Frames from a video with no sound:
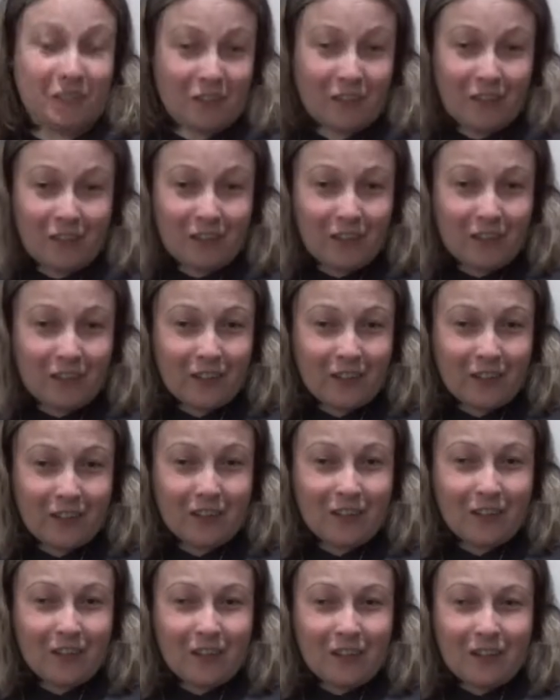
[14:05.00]
her.
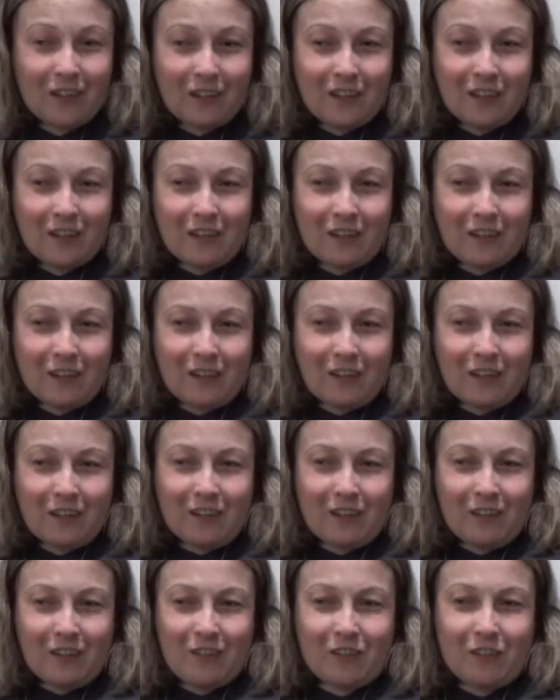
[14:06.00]

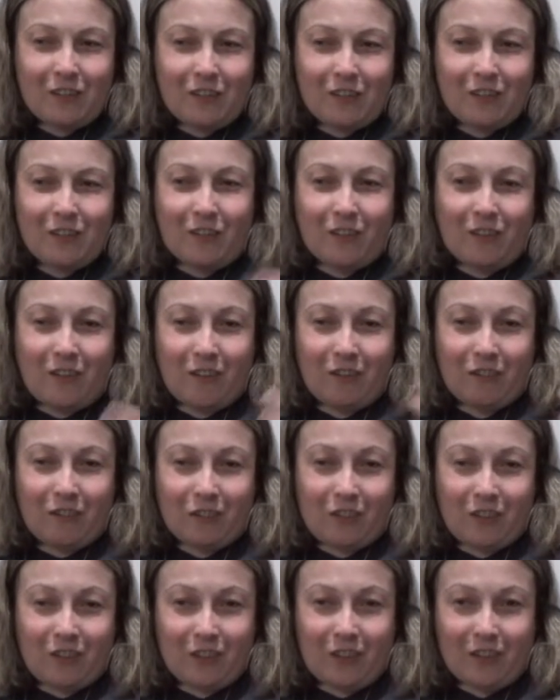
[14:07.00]
She does not have to
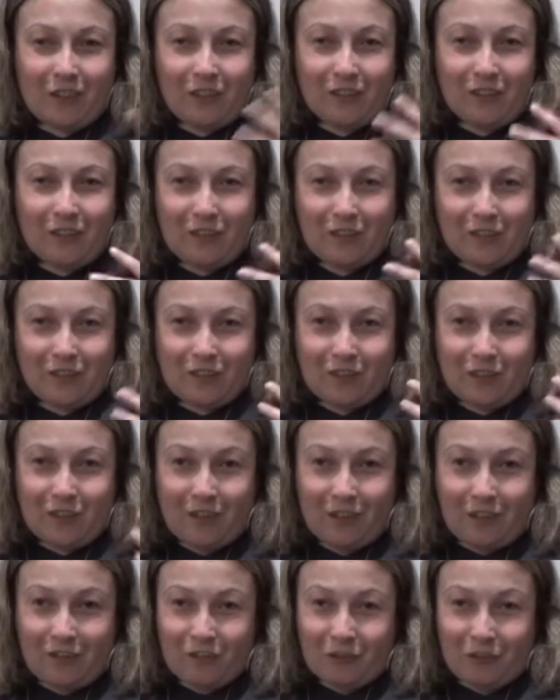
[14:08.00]
clean, she does not
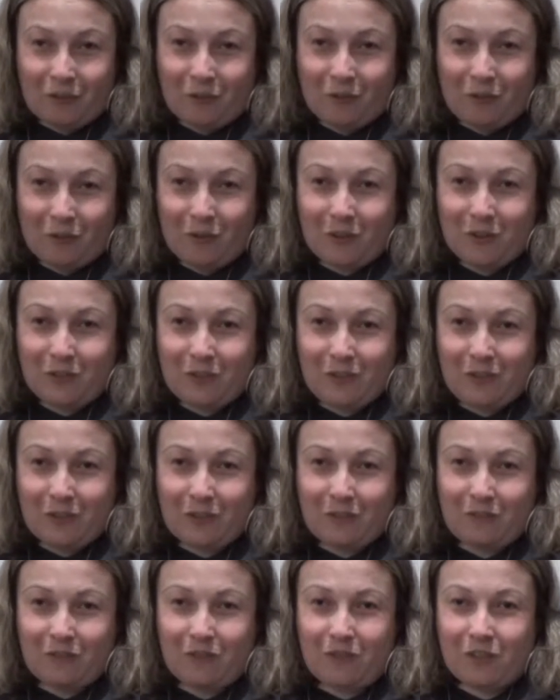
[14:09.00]
have to cook.
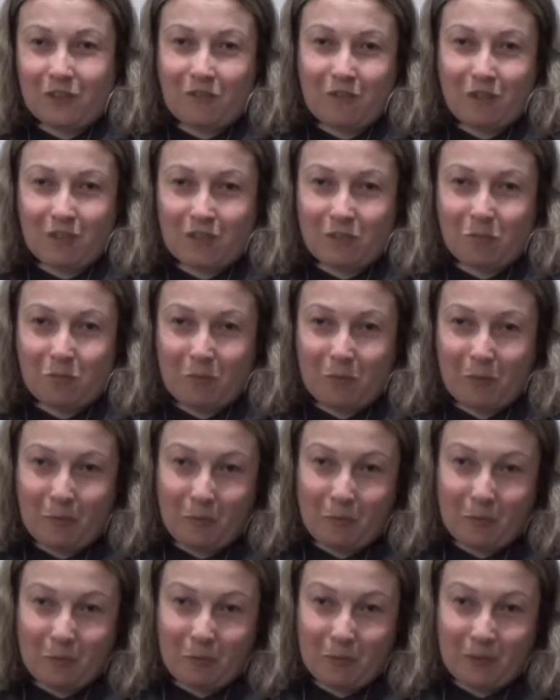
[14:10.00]
Well, she
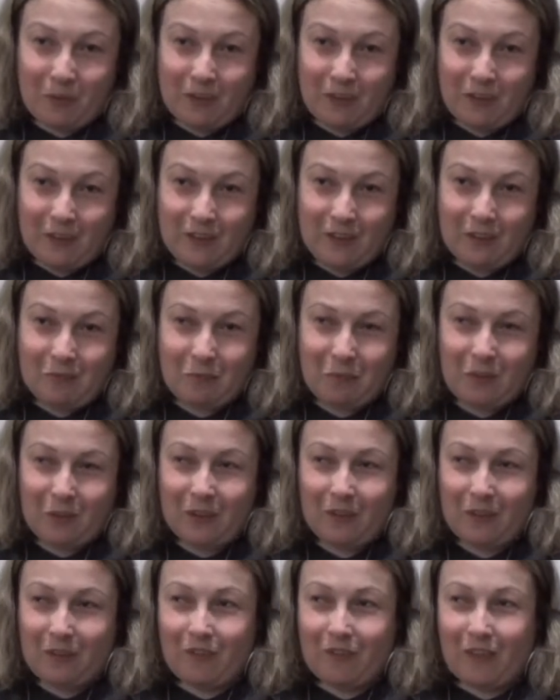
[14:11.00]
probably pretends, but
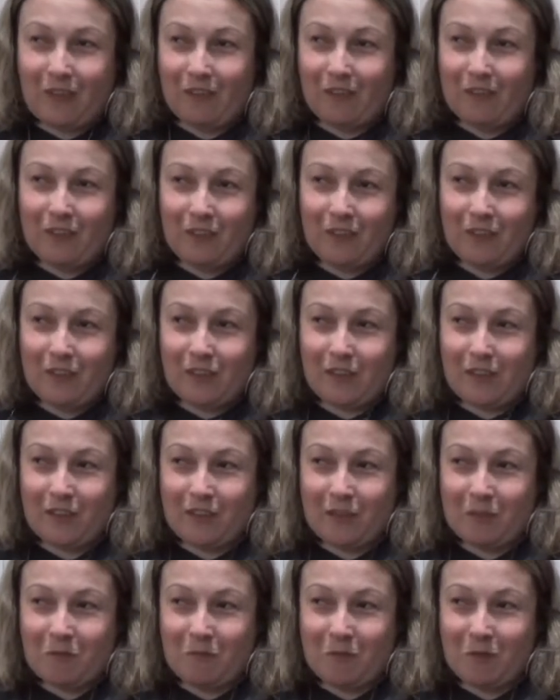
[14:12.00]
I doubt that she does
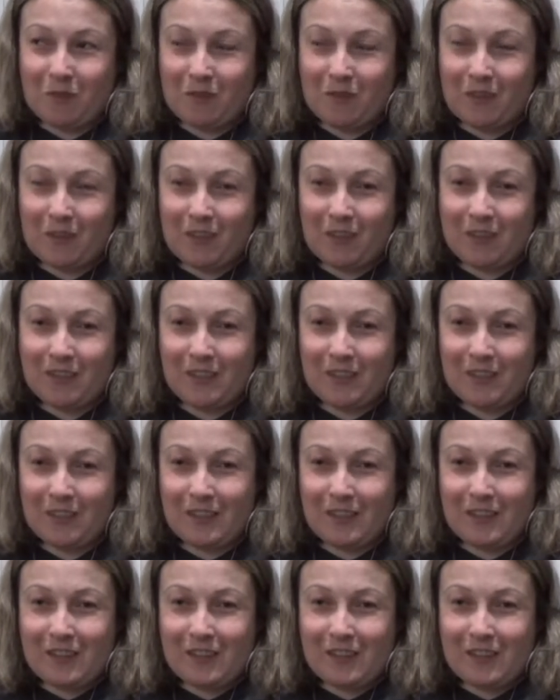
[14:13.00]
on most days.